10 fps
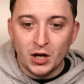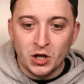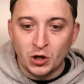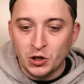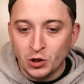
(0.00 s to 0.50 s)

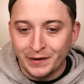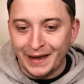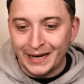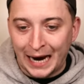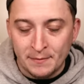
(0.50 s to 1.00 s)
you know, you look at
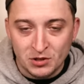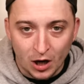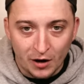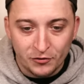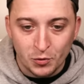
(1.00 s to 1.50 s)
their games
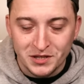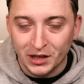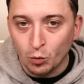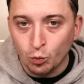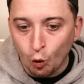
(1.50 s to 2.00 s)
afterwards, they
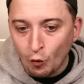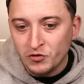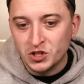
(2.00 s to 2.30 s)
got Wolves,